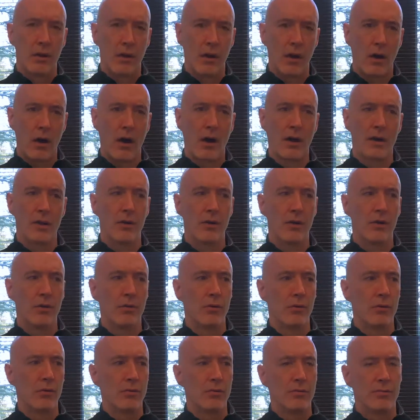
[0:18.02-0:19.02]

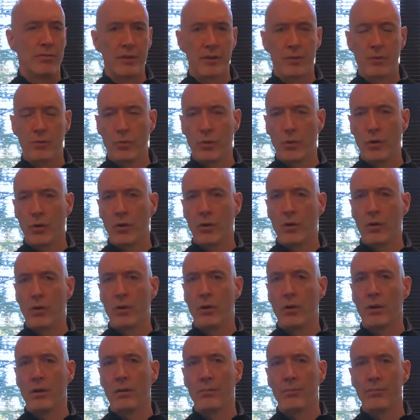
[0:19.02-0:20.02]
audio,
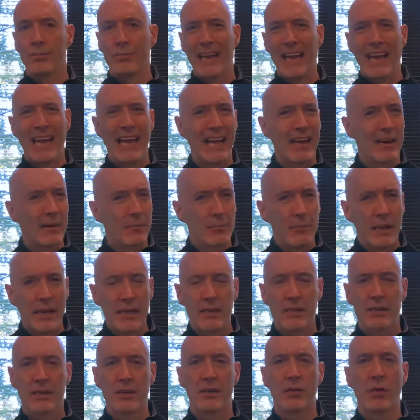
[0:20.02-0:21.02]
visual,
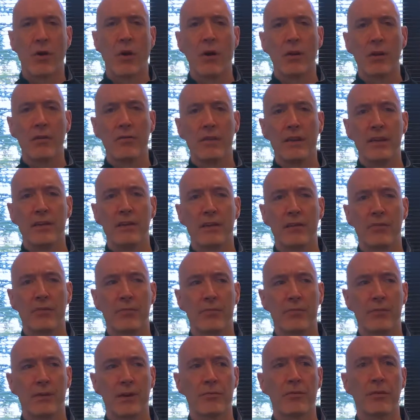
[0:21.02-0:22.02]
animation, all of the
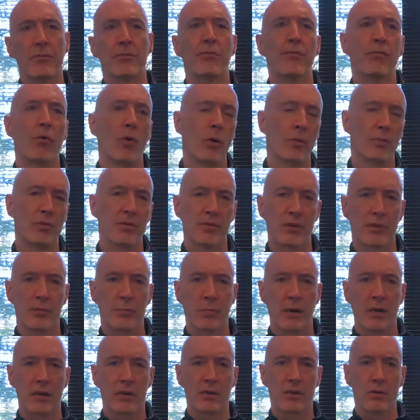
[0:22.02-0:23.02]
different forms of
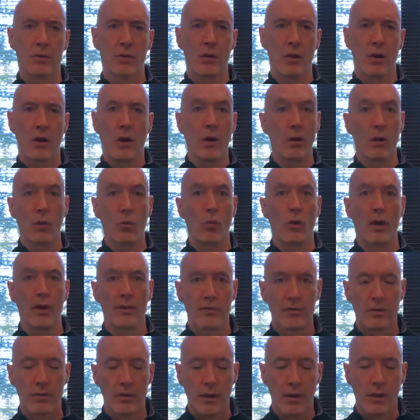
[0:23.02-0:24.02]
expression all at
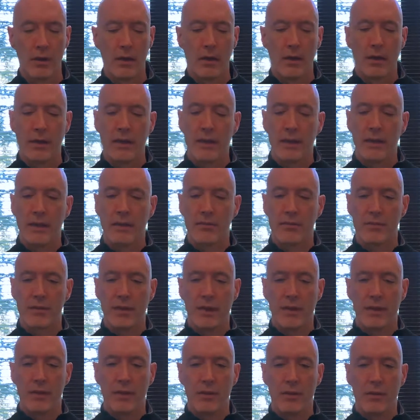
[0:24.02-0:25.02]
once, is
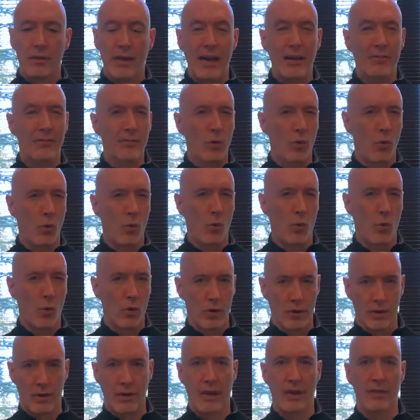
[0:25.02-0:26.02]
that you have to
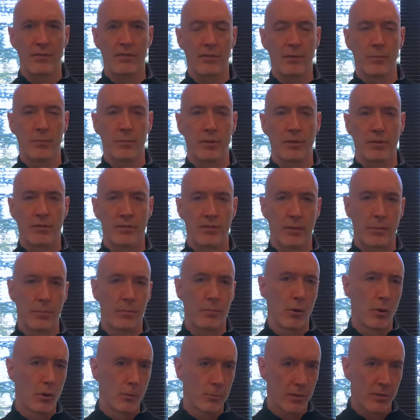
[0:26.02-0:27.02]
organize them to some
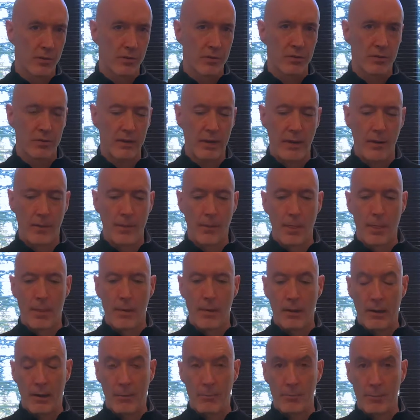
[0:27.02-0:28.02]
purpose. Now,
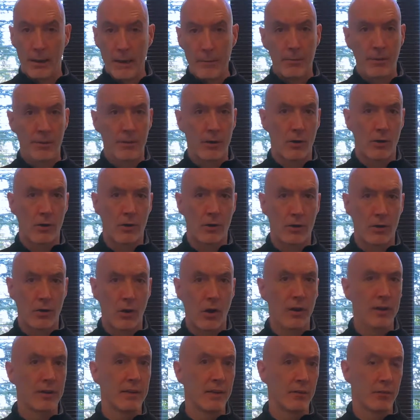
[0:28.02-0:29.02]
people that are
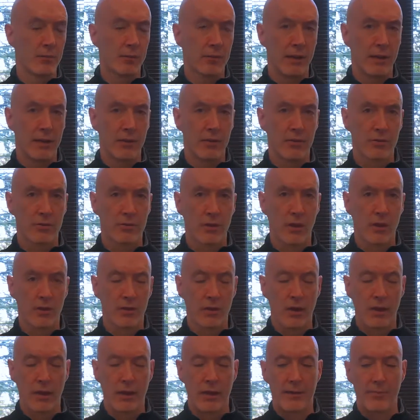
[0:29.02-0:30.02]
content creators
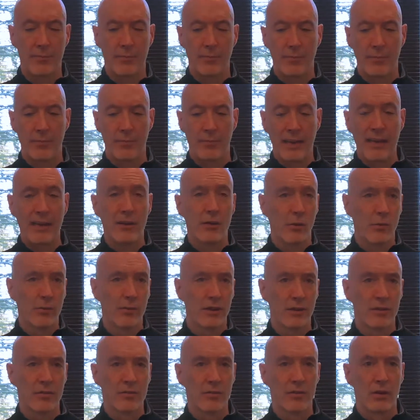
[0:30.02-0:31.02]
online, they know
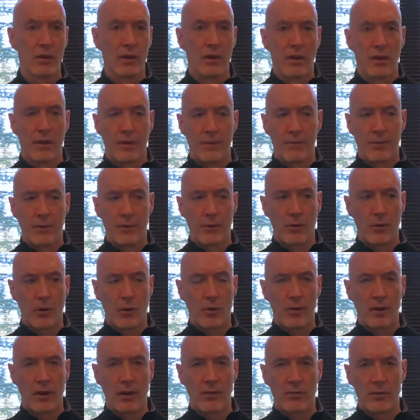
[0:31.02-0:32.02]
this. There are all
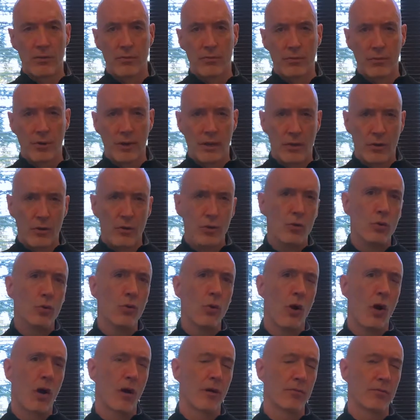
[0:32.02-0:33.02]
kinds of really new
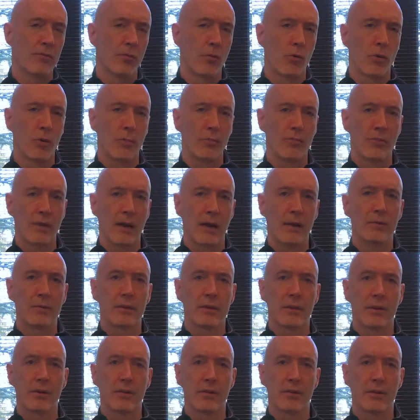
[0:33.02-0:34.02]
art forms out
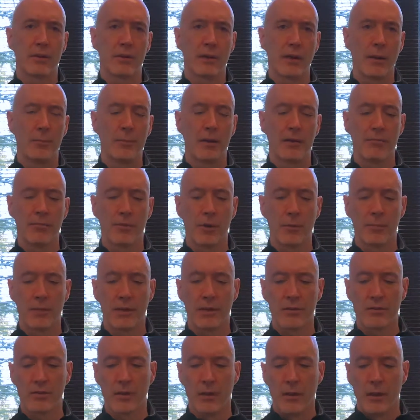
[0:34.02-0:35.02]
there that are coming from
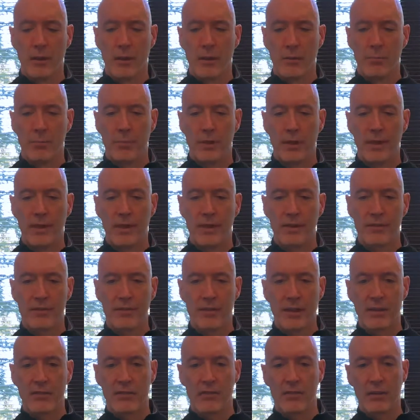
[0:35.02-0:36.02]
this. But in a
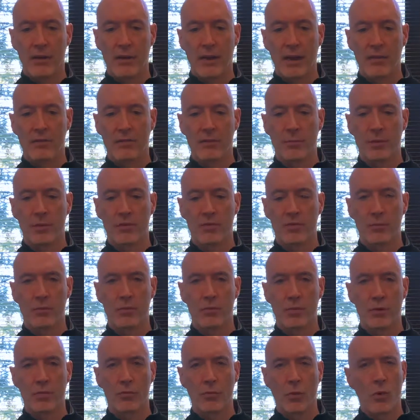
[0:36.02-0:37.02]
sense, there has to be some
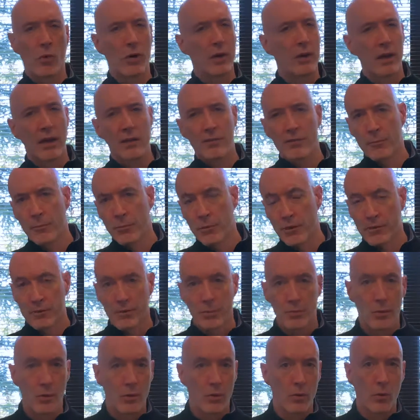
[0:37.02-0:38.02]
sort of organizing
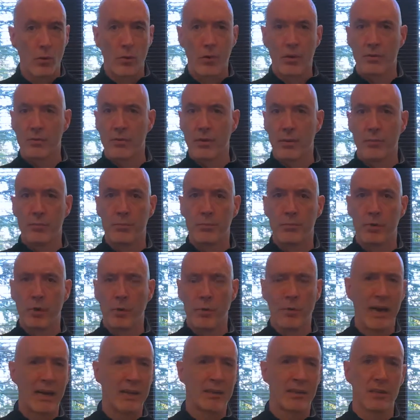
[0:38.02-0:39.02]
principle or some
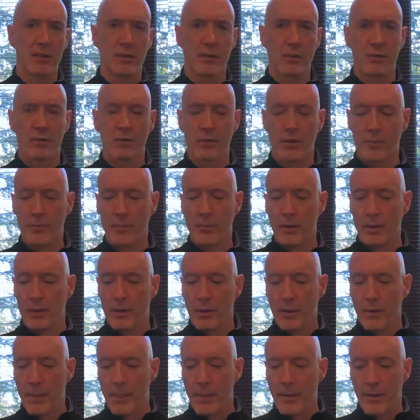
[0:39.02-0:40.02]
direction or some
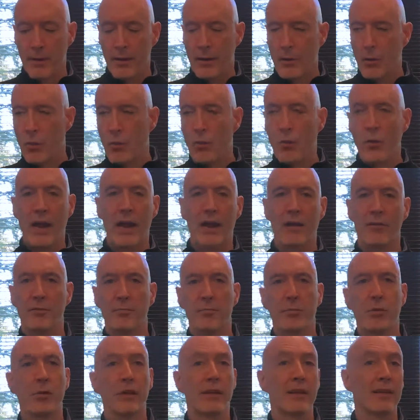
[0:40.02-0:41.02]
way of
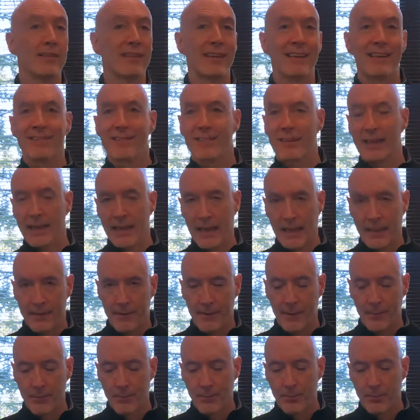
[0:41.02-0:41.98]
putting things together.